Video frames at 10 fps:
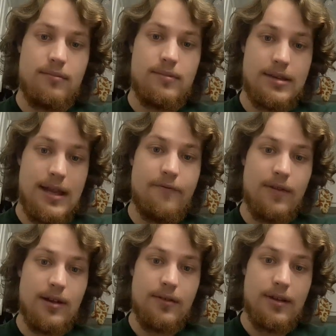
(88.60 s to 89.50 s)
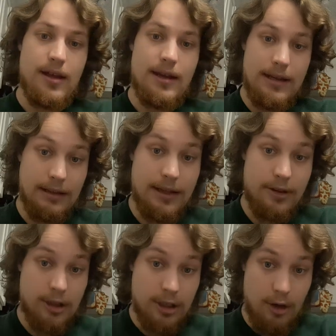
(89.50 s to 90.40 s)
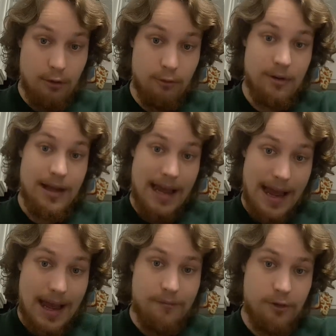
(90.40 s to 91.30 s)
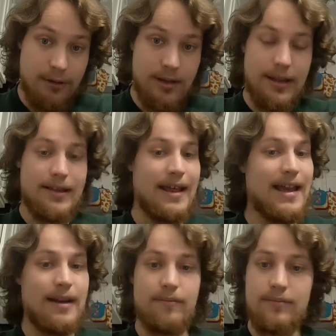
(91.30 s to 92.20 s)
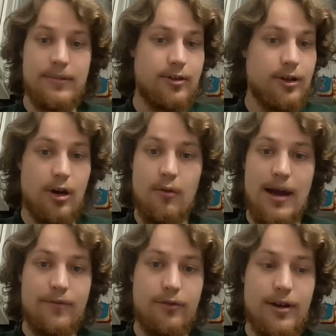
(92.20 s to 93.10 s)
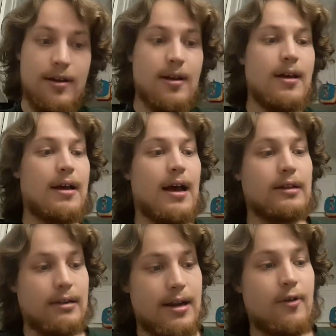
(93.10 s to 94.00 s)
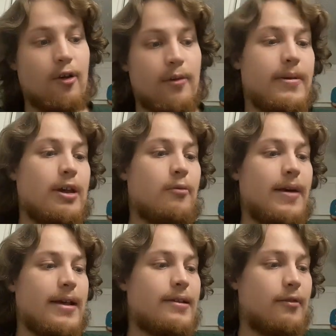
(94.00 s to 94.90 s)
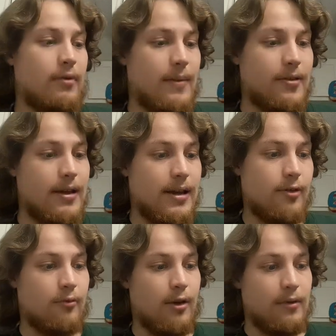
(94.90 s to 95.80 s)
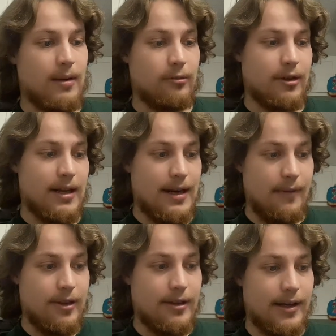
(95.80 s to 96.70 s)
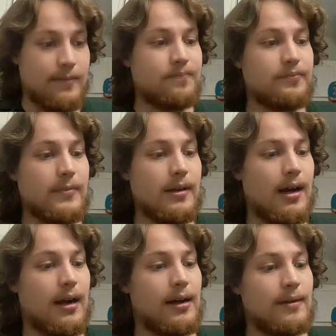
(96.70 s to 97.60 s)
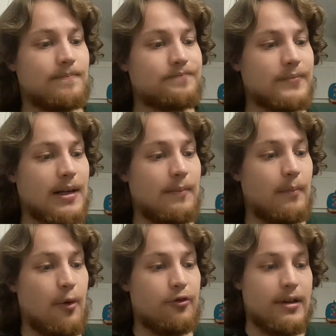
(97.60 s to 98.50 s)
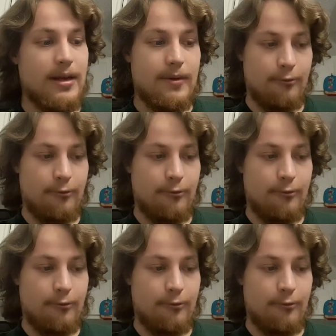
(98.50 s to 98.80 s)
defense, and let's go after it. Let's hit them. Let's go after it. A lot of RPO base is what I'm seeing as well when I'm looking at everything. Mostly going to be